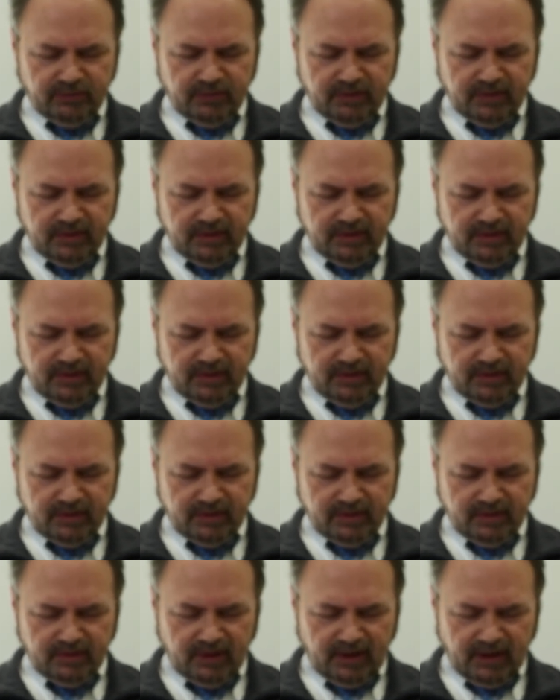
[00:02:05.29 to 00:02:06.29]
with
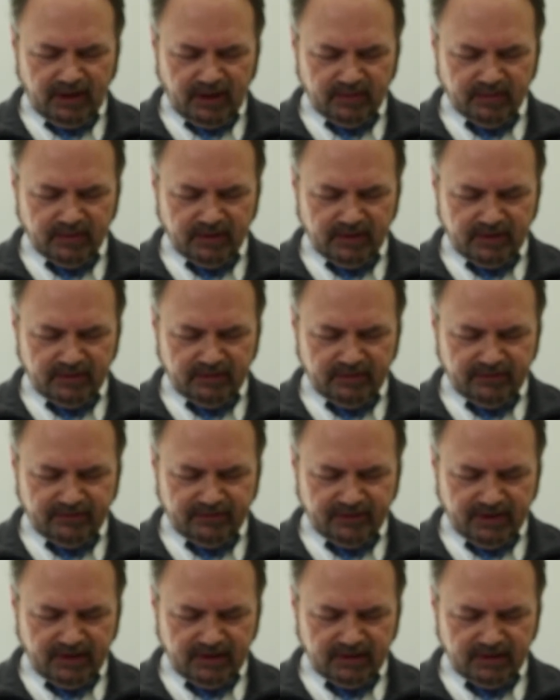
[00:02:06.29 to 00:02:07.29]
Hamlet,
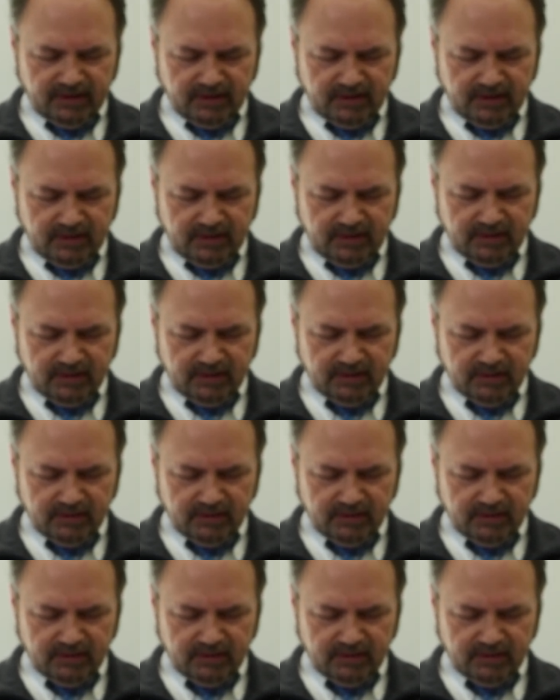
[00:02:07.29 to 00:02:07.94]
finally